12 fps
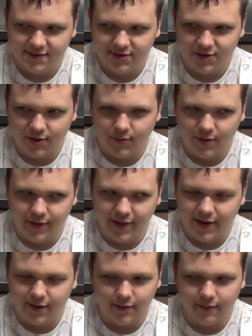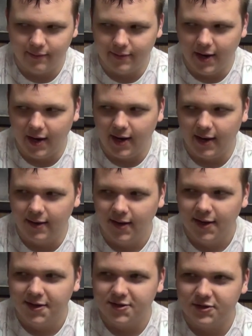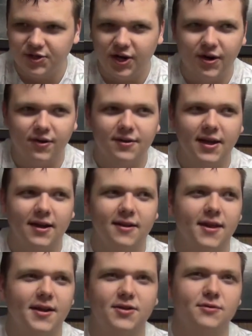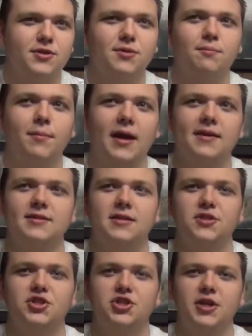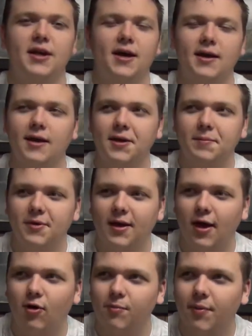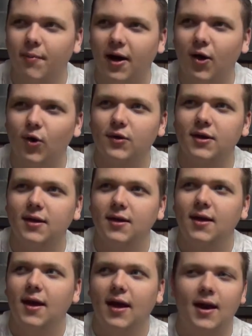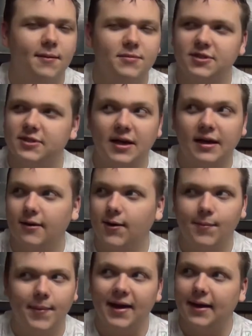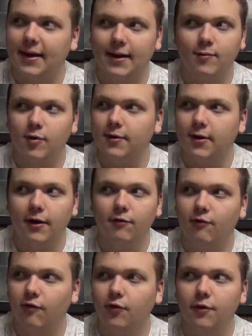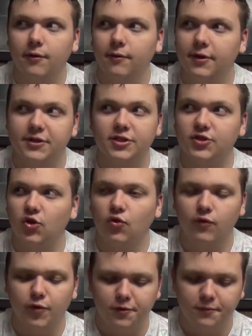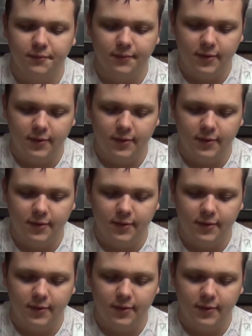So we were like, oh god. So Gerald had to, like, do some medicine shit on him to help him out. And I'm just like, oh my god, we're done for. This is over.